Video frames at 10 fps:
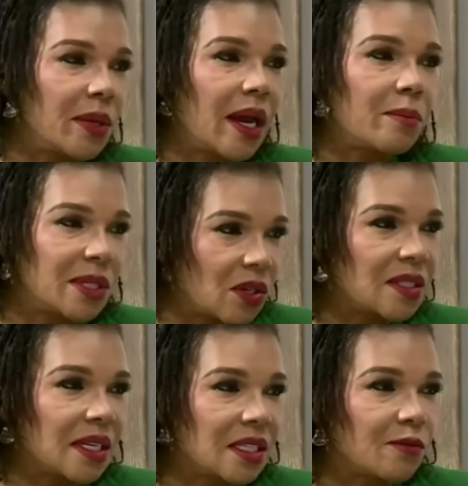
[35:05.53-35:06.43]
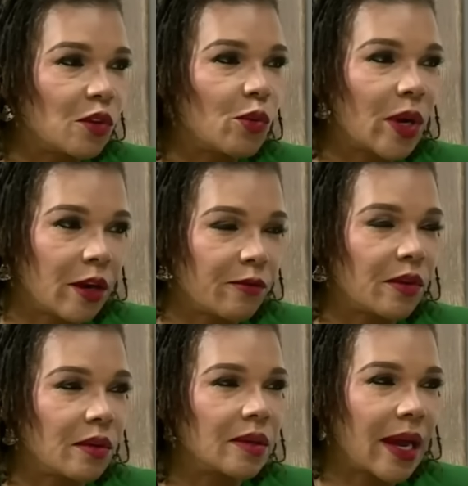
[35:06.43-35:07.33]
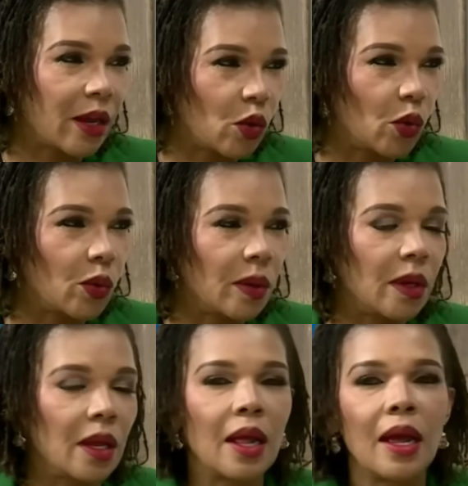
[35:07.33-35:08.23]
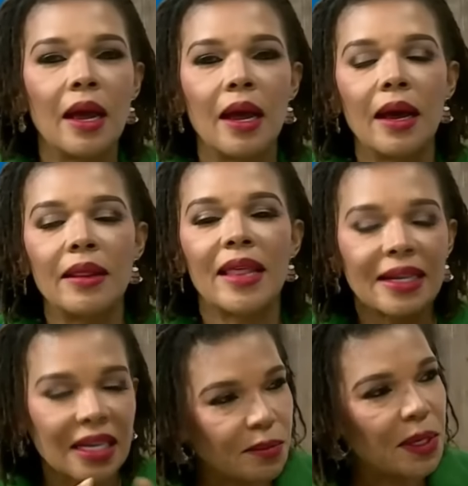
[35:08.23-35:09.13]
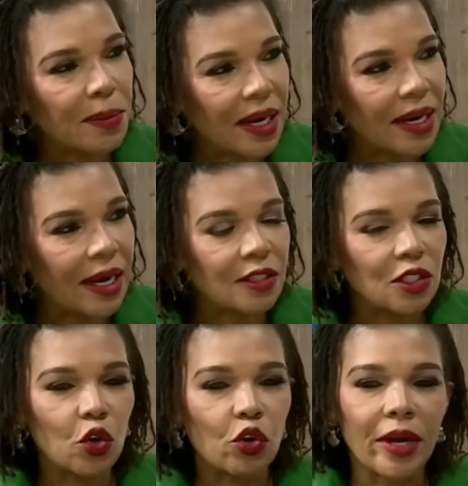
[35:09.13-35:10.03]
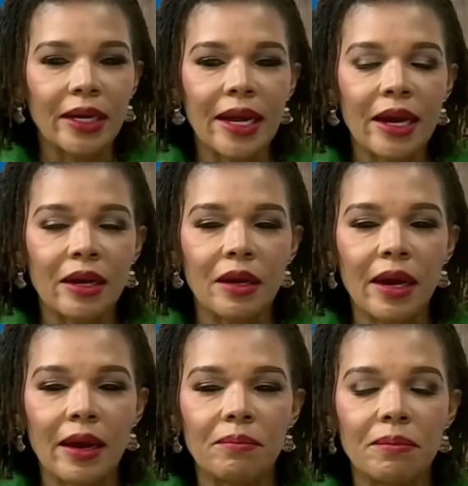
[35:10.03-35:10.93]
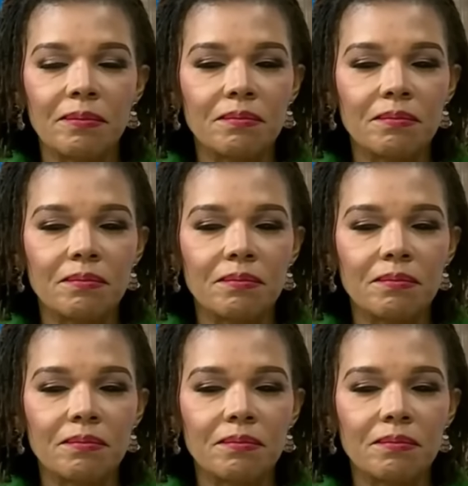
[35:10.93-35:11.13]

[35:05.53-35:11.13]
me, I'll be successful wherever I go. And that has been my life story. And I